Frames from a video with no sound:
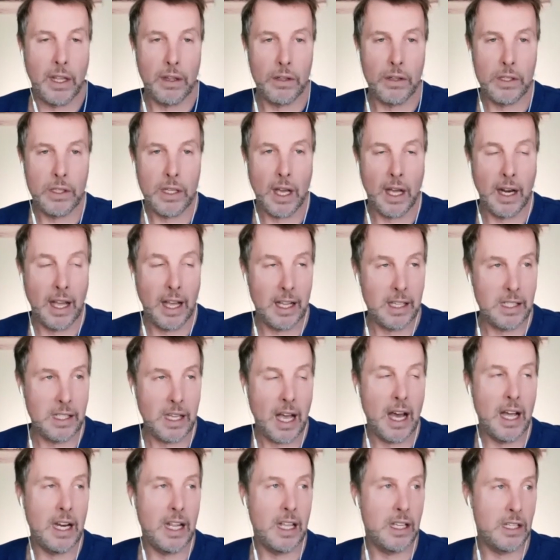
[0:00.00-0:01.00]
other side.
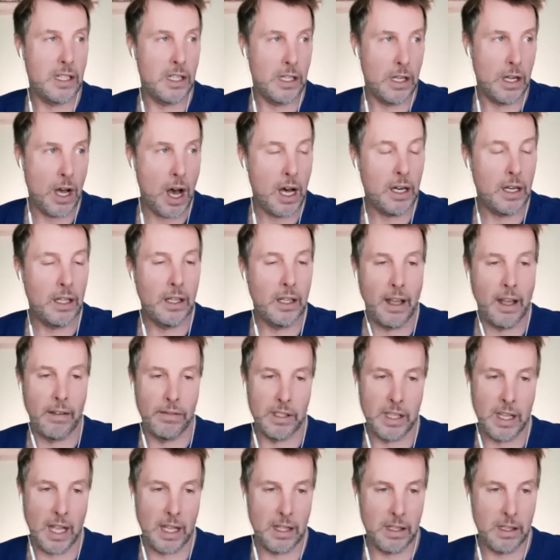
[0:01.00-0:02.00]
Anxiety is not a life
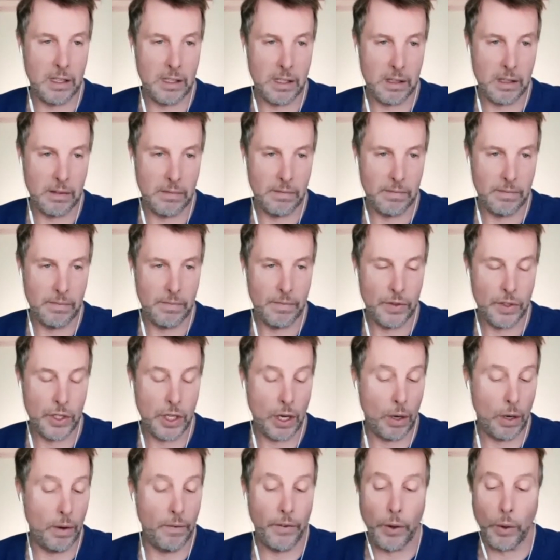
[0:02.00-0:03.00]
sentence.
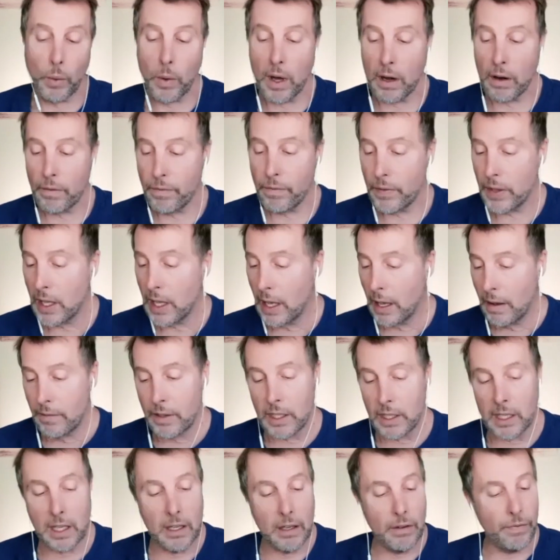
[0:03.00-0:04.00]
So if you want to if
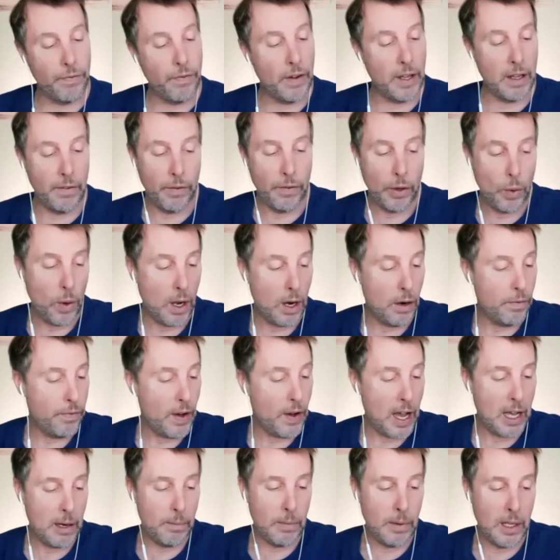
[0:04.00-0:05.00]
you need to if you want to
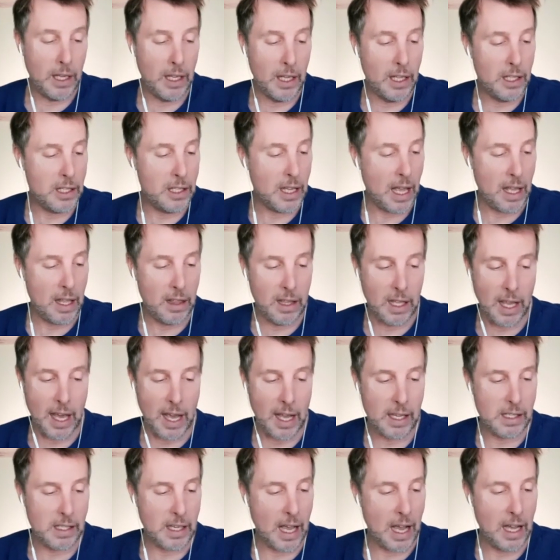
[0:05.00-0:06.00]
find me, it's the
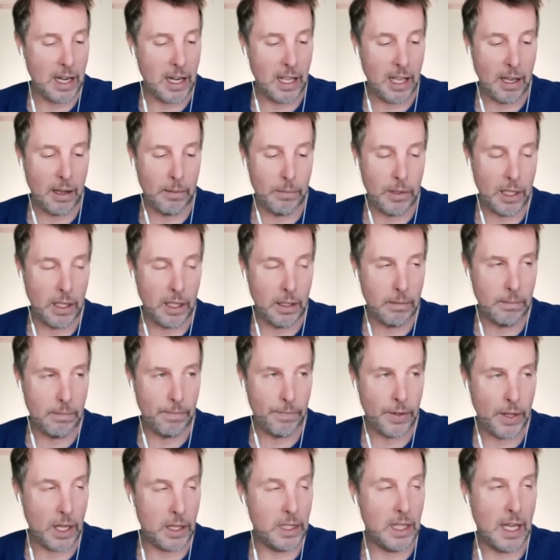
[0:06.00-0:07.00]
anxiety MD,
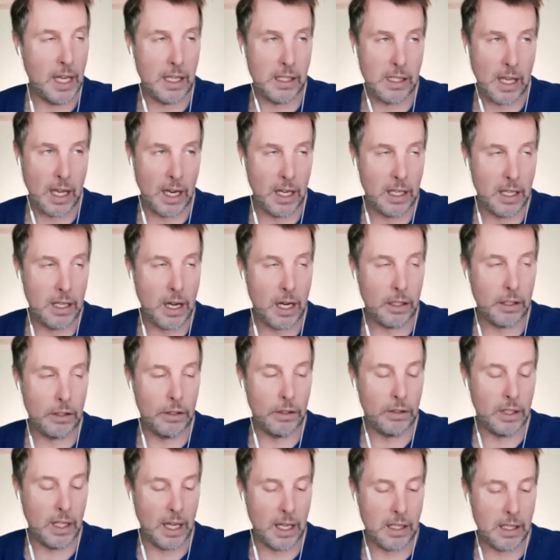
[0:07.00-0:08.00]
not the anxiety
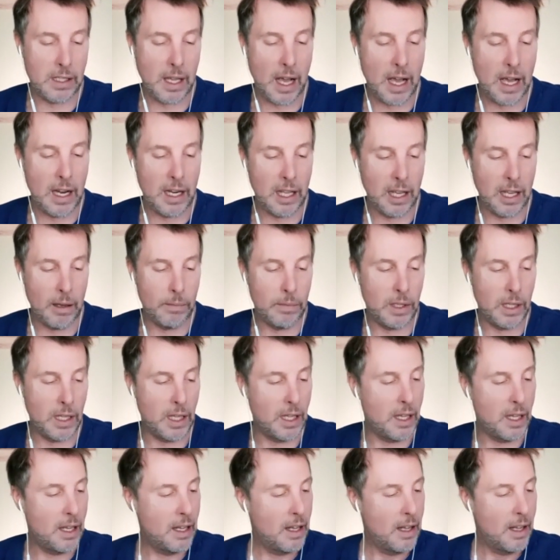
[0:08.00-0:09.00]
doctor, the anxiety
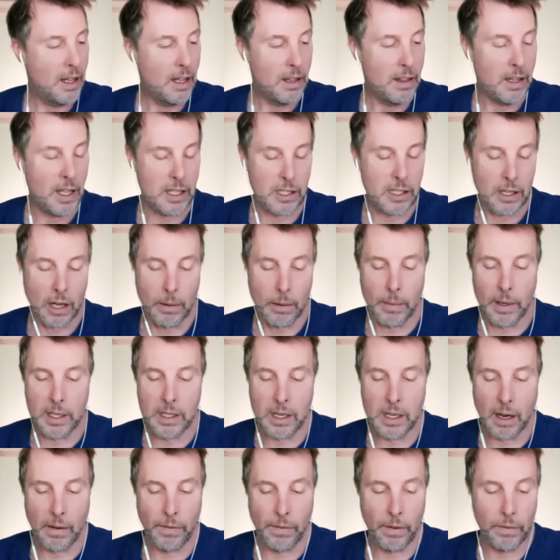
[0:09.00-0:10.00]
MD. That's all my
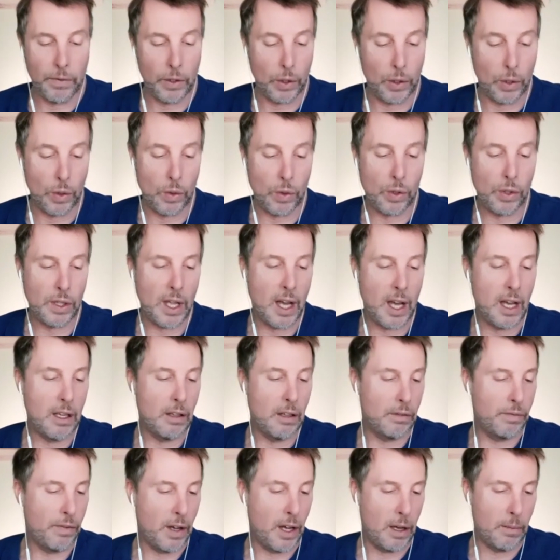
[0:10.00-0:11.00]
stuff. If you Google that,
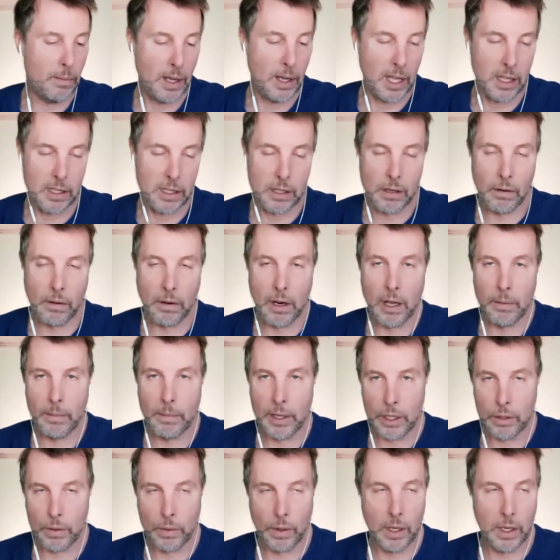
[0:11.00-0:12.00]
you'll find my Instagram, my
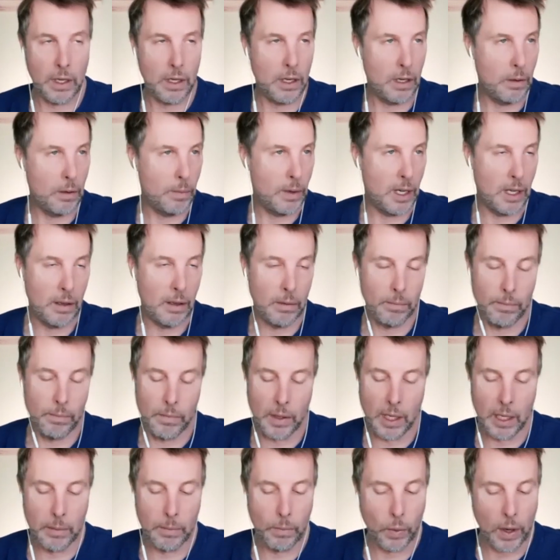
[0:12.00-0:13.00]
Twitter, my
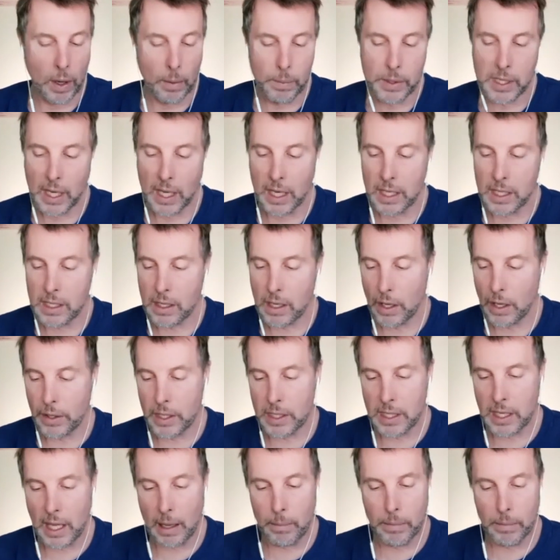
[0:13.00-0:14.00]
my website is called the same